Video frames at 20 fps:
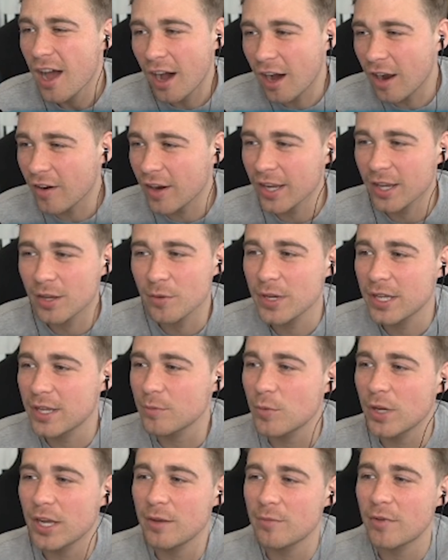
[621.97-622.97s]
I reckon we
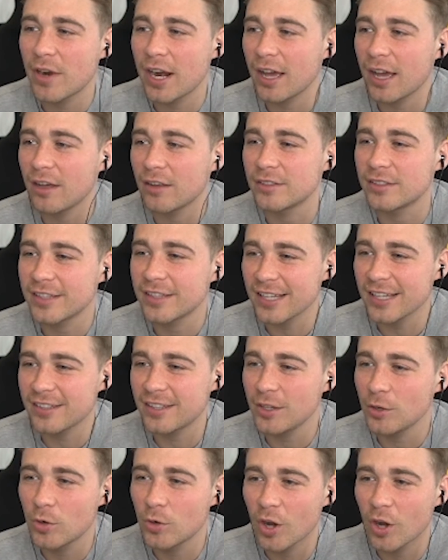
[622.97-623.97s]
can win him round. That's
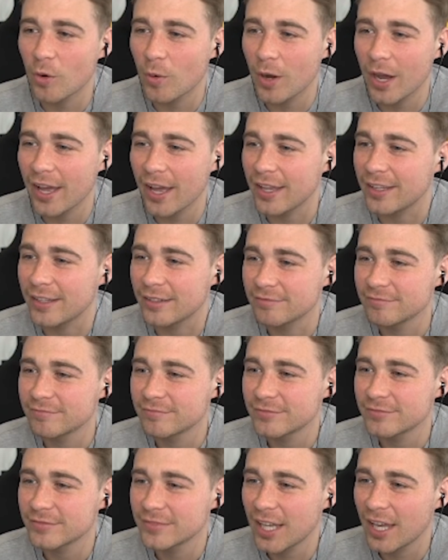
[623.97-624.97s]
the Allcott way.
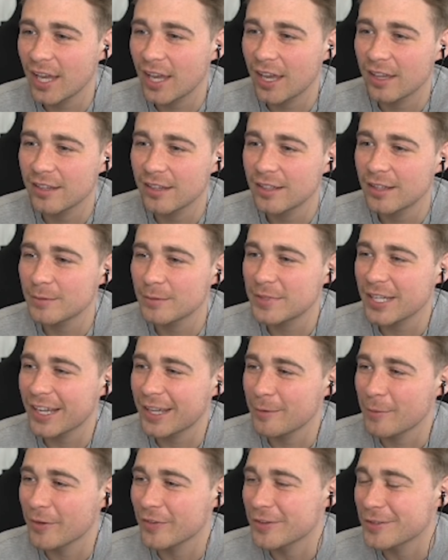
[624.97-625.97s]
Yeah, I'm
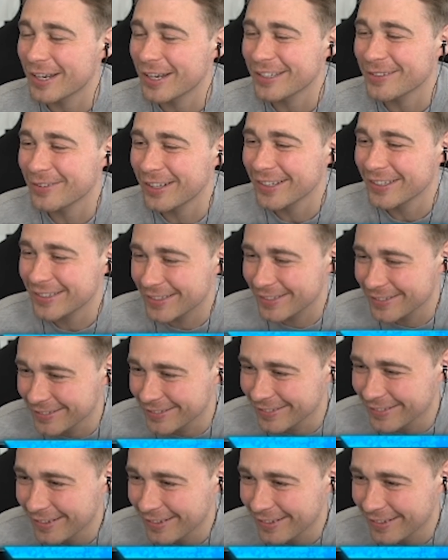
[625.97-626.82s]
taking him off the transfer list.